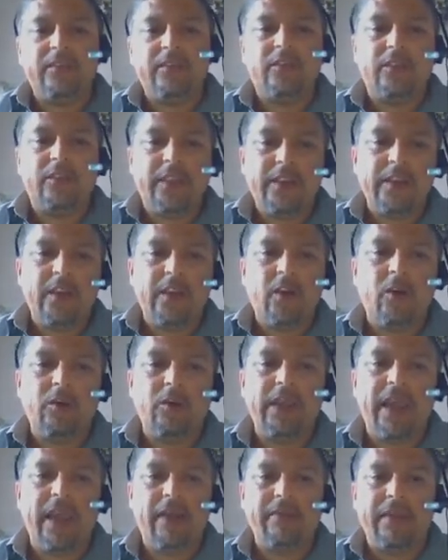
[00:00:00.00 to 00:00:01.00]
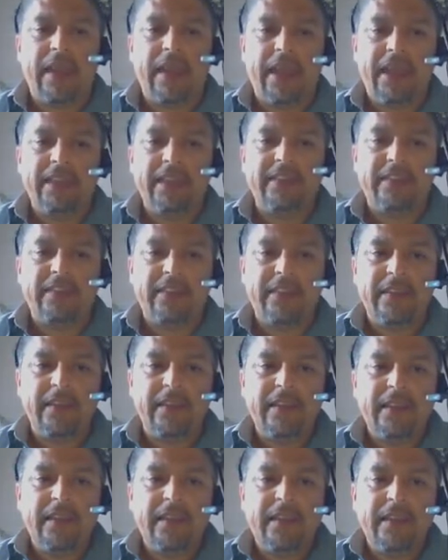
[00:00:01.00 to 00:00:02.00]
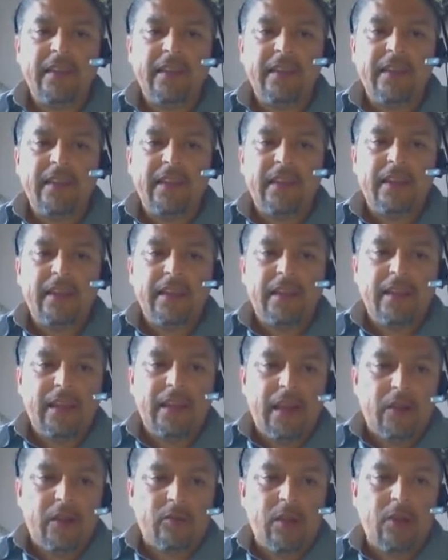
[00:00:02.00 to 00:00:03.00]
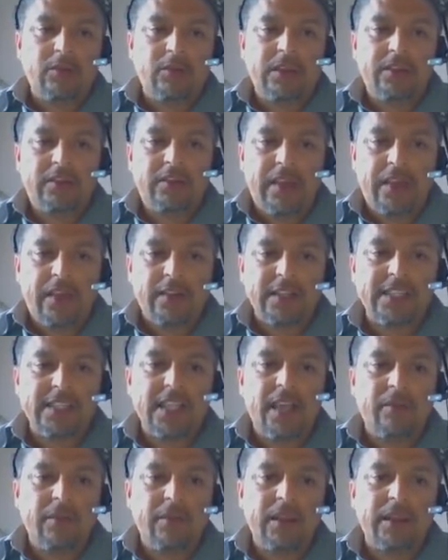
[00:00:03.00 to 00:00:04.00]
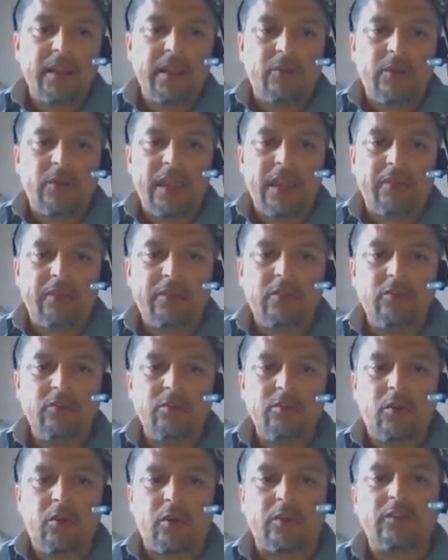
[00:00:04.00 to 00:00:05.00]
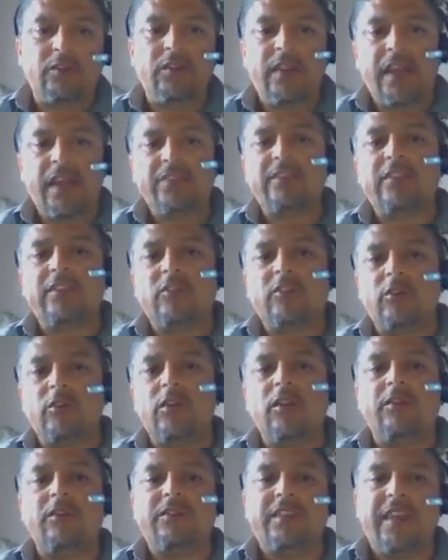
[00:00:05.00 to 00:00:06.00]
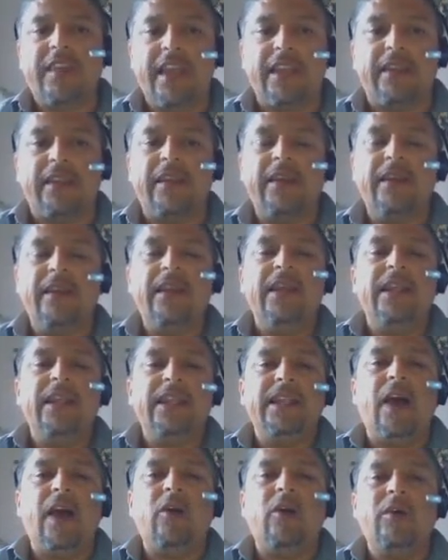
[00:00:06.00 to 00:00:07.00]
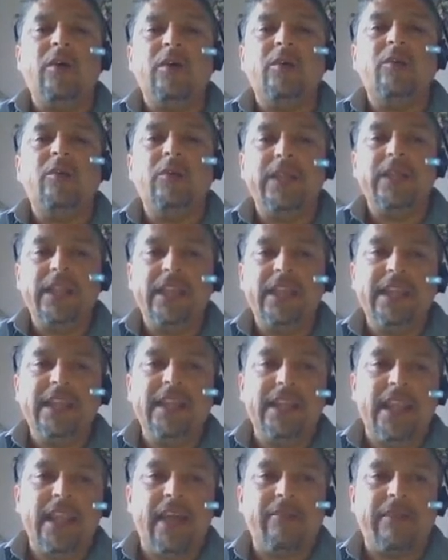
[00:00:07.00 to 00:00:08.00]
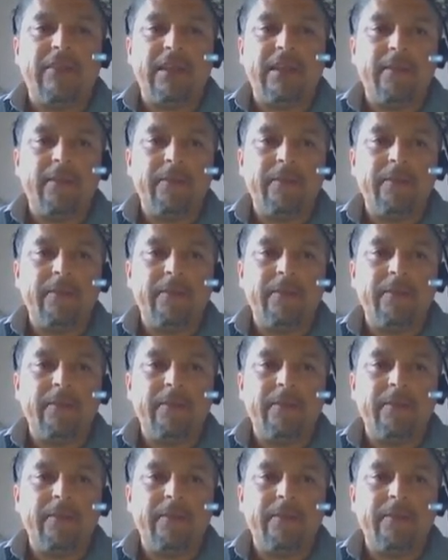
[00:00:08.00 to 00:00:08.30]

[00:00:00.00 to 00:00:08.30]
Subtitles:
So there you go. We have 8 around this energy level, and then we have 2 more. So that's a total of 10. Now, we need 11.